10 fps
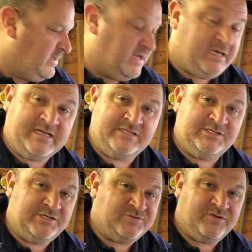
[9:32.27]
I guess it's
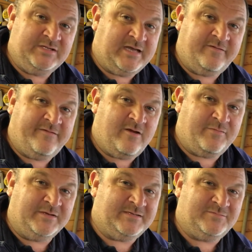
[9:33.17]
just retail
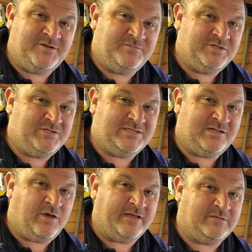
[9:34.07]
therapy. Sometimes you just
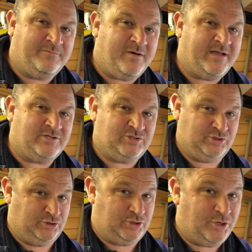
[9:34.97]
like to buy
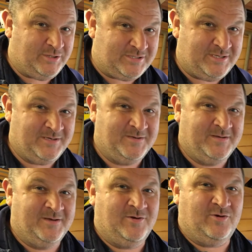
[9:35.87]
tut,
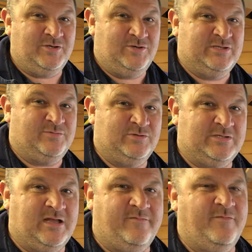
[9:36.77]
or useful
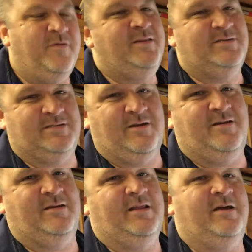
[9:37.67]
stuff. And when you
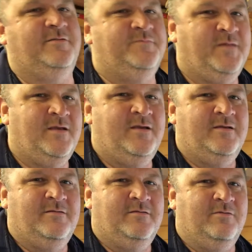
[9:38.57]
start, you know,
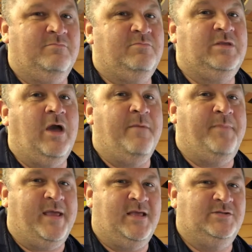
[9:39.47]
going
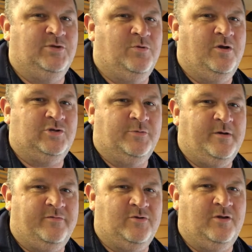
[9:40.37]
back into your workshop
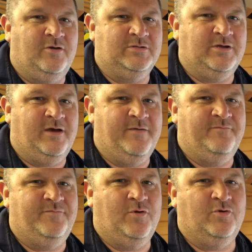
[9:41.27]
after a long
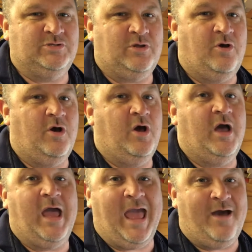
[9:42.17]
time or start
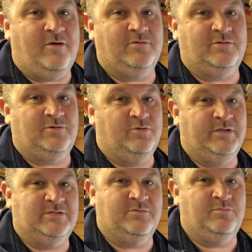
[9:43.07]
out
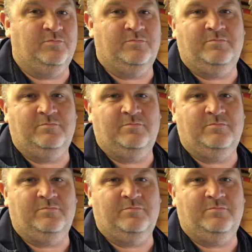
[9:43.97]
doing some